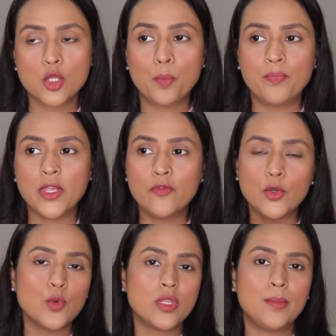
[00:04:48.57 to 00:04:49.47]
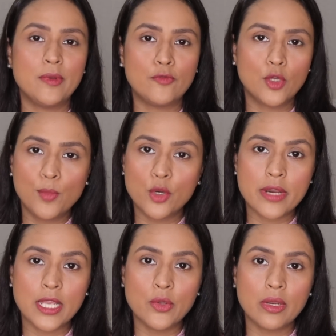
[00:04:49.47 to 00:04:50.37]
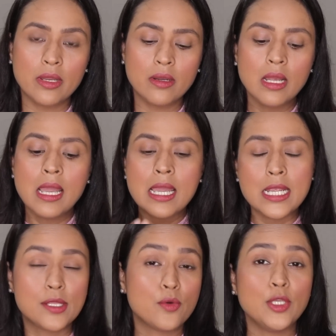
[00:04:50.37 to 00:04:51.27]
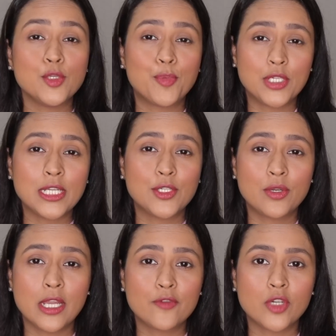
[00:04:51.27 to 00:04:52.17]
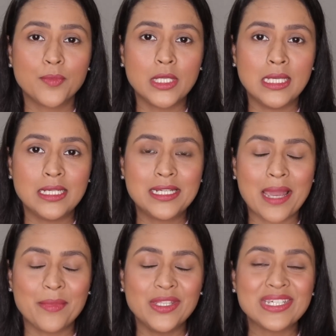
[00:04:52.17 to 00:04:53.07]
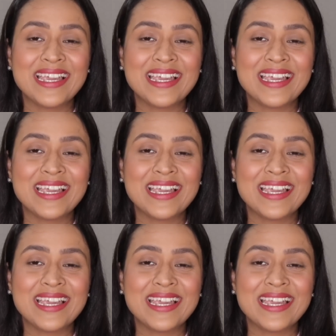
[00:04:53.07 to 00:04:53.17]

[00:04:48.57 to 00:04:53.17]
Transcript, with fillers: So if you use it before blow drying your hair, it's going to protect your hair from the heat damage,